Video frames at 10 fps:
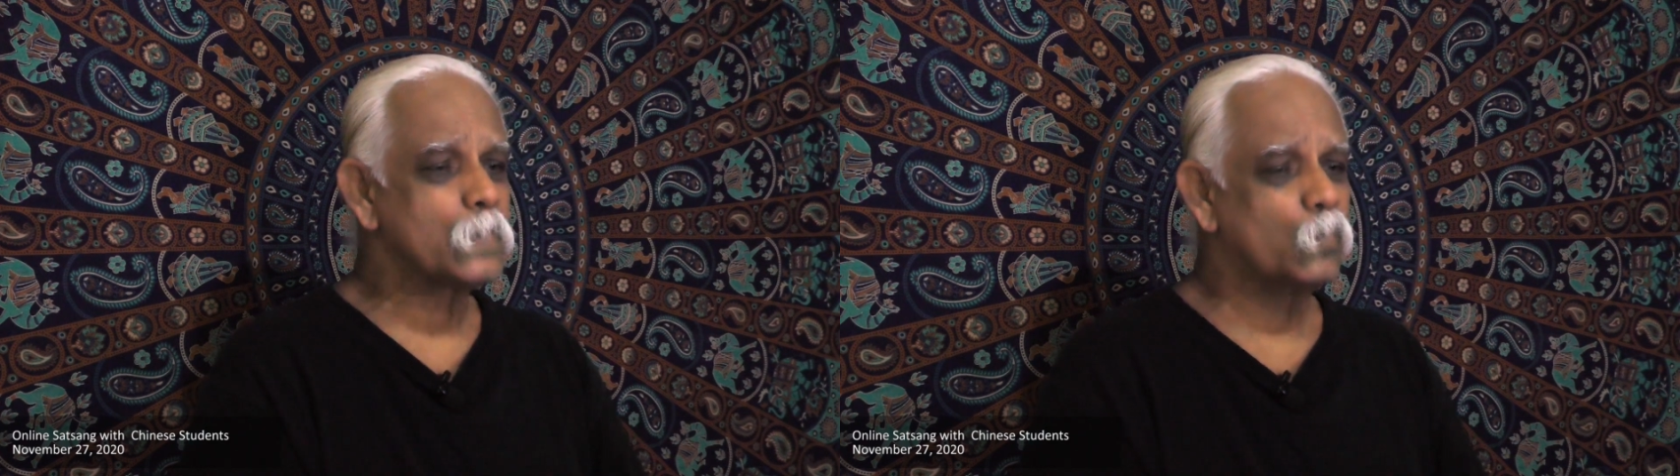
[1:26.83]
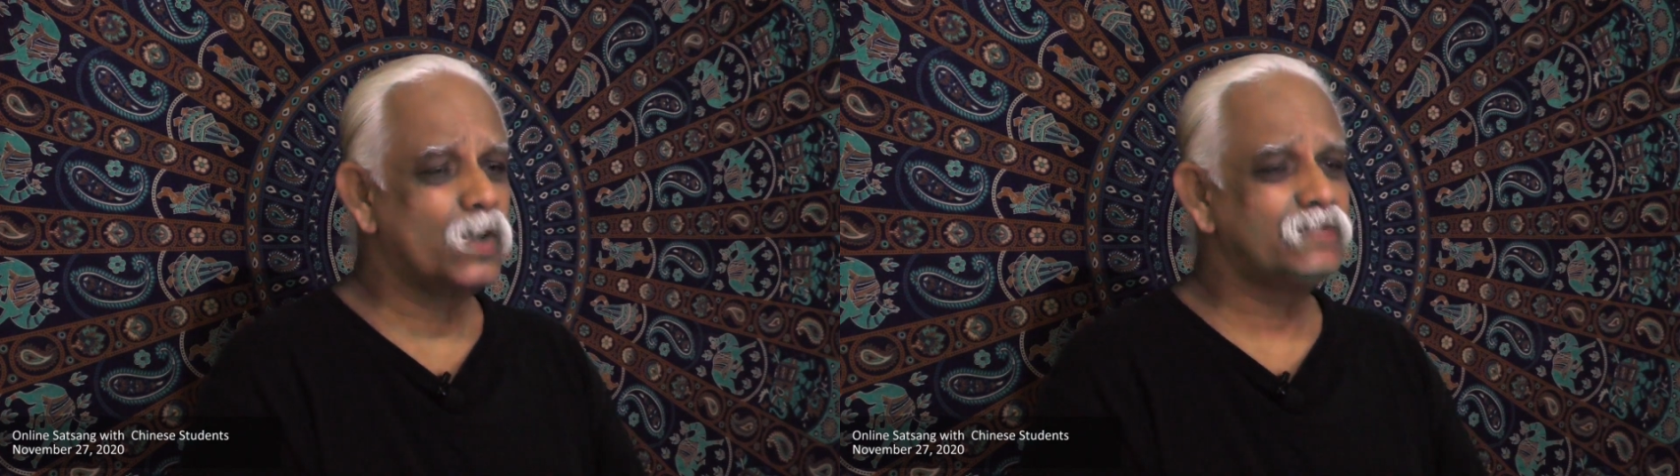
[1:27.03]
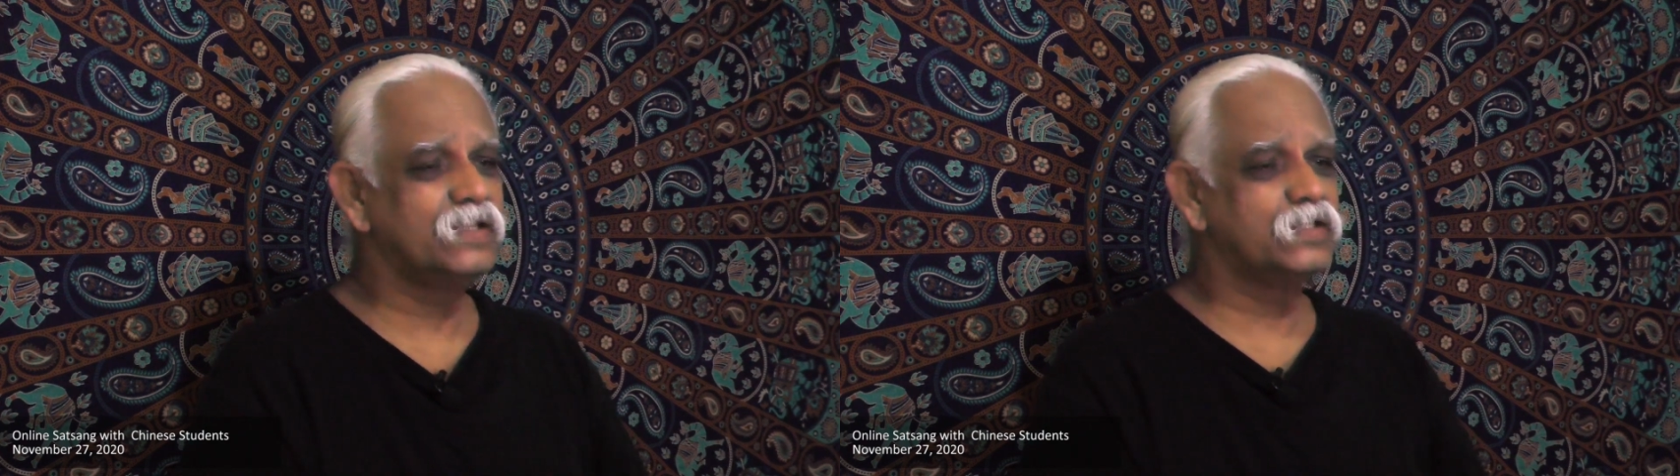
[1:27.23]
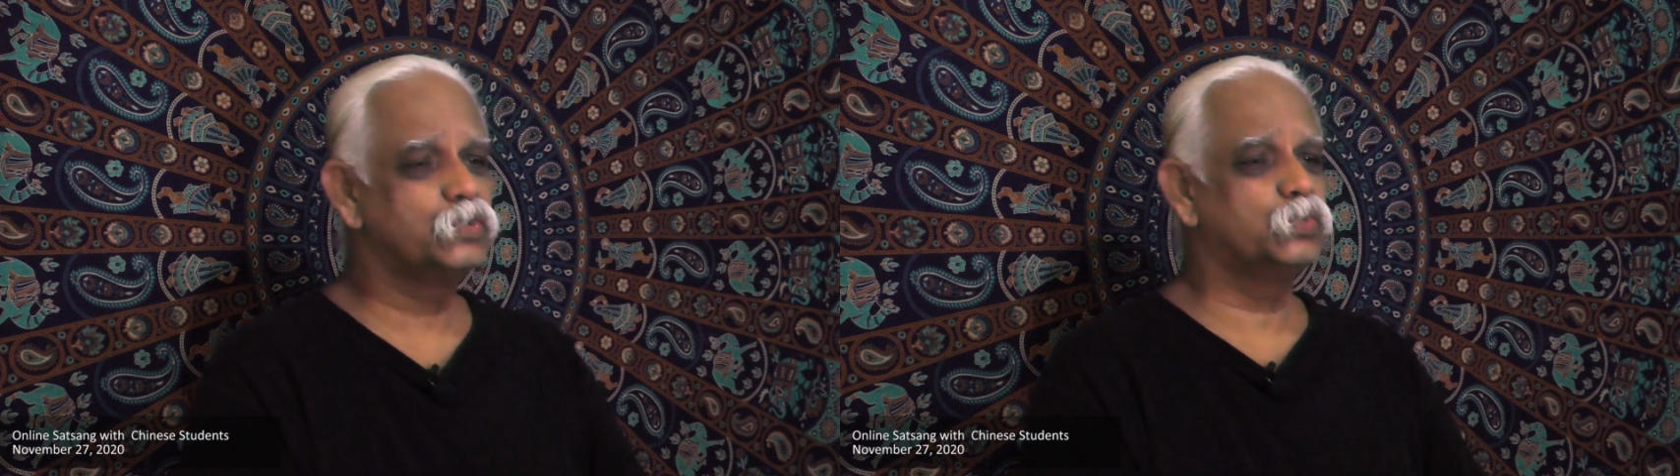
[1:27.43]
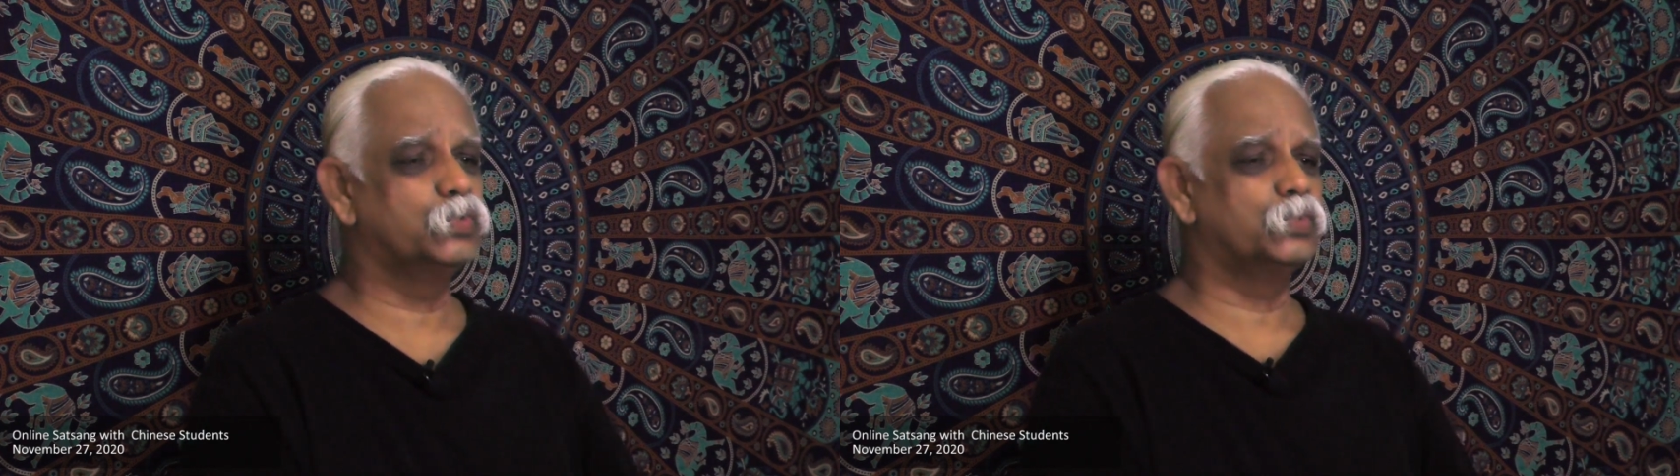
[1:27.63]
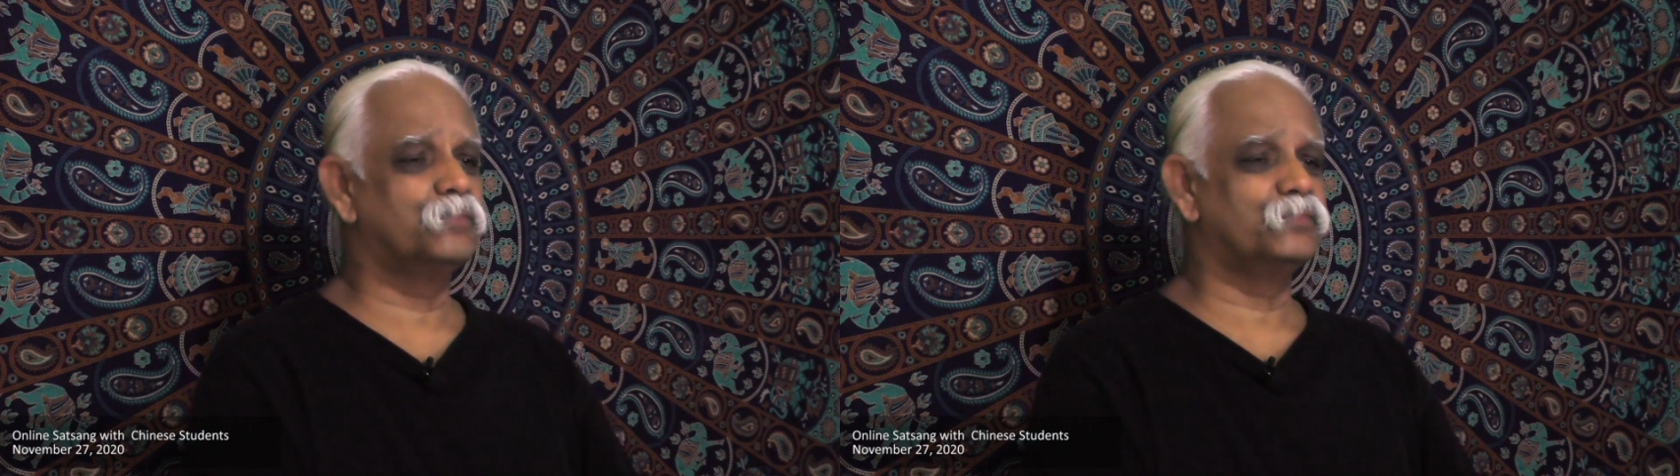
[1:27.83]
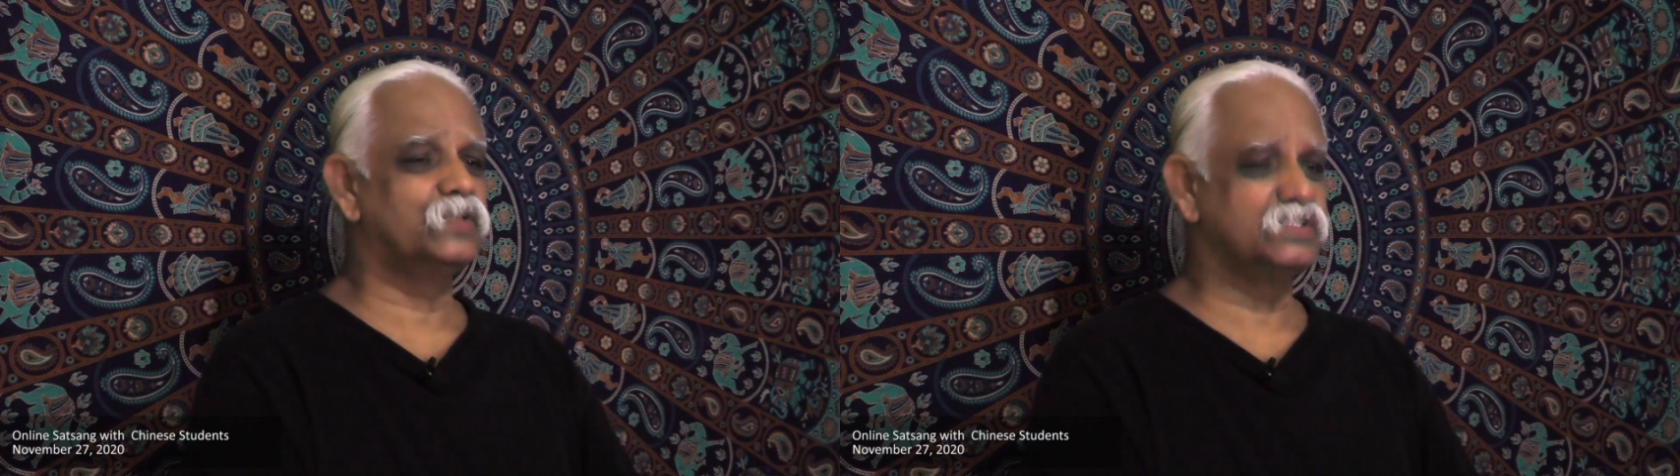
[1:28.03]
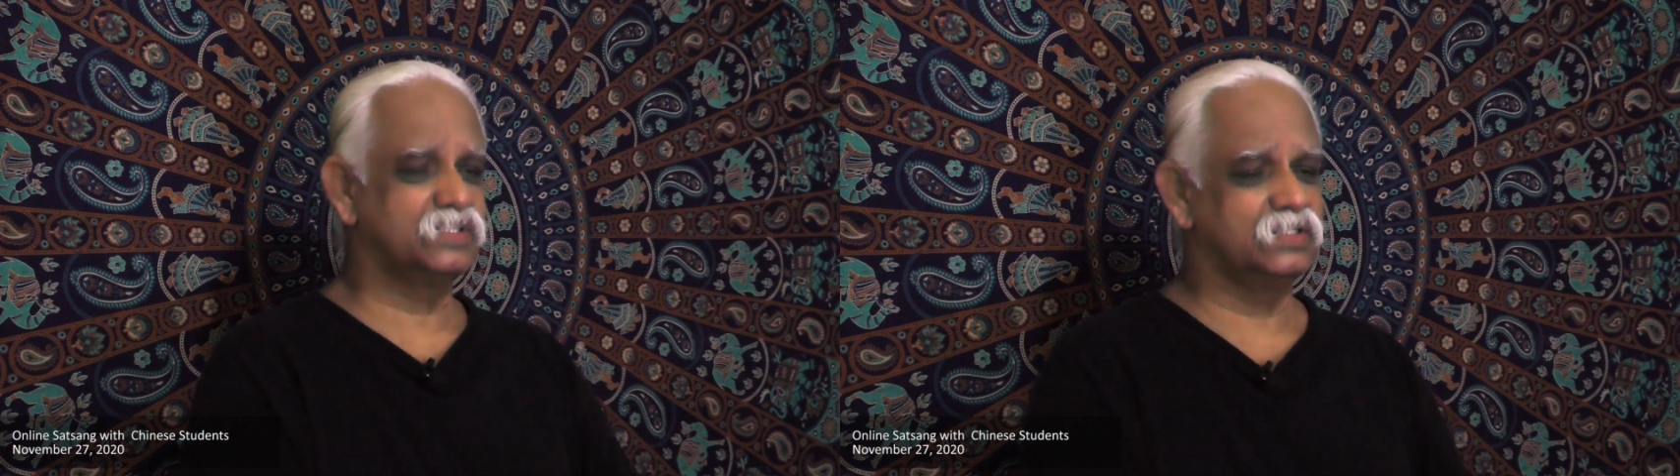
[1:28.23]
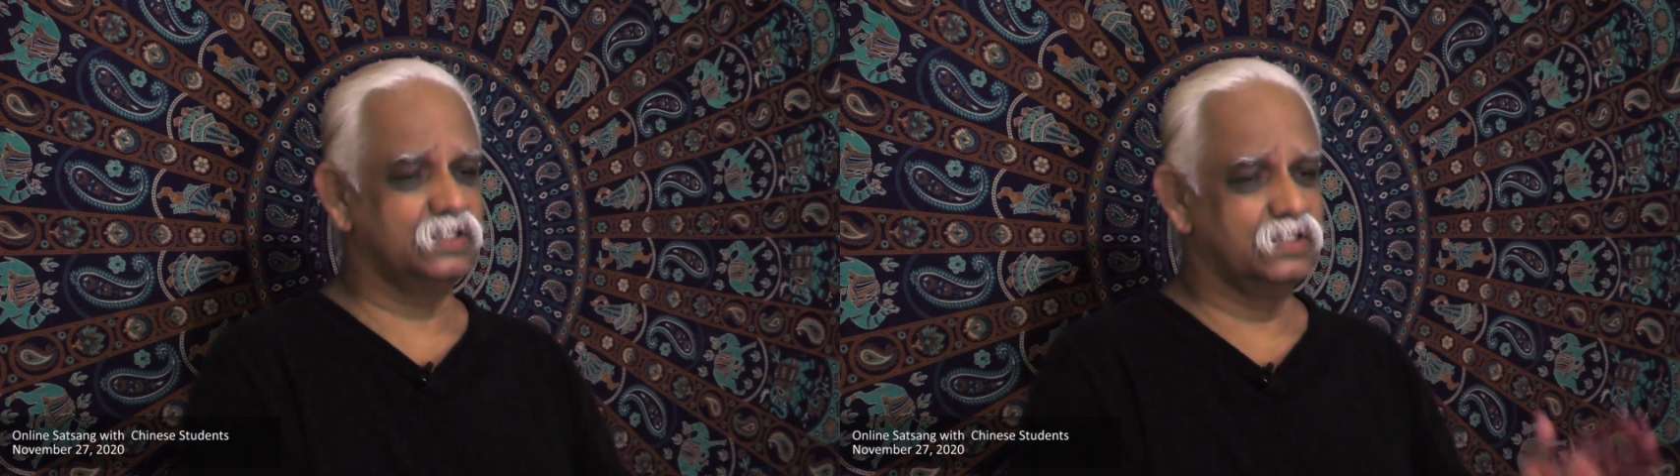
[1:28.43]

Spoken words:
what they do is